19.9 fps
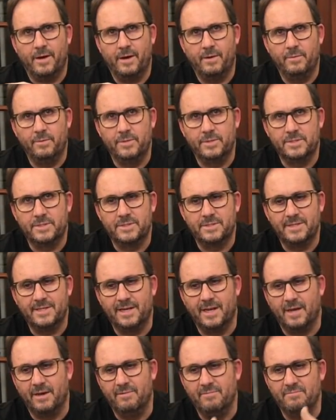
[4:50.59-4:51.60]
I was
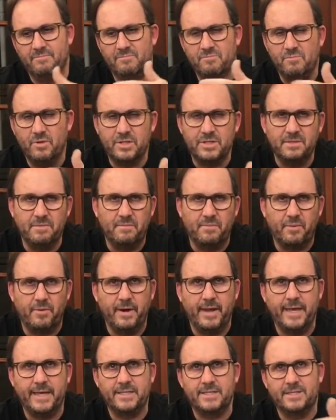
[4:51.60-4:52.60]

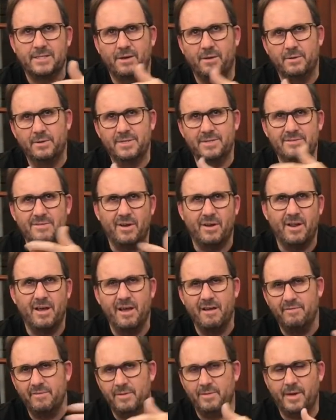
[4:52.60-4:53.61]
impressed. I
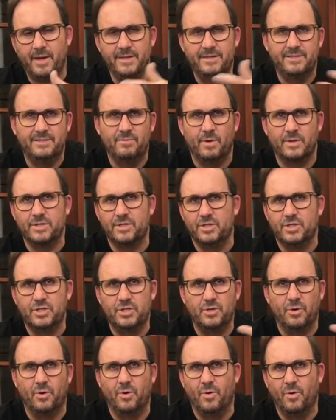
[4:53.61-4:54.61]
wasn't
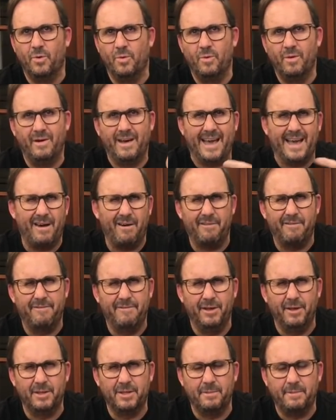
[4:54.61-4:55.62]
sure how I
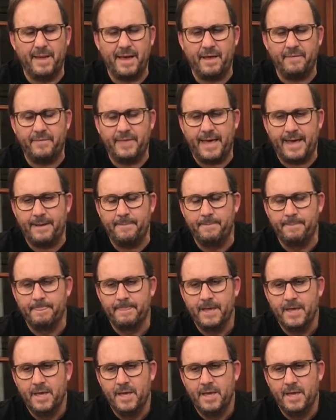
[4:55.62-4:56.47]
felt about that.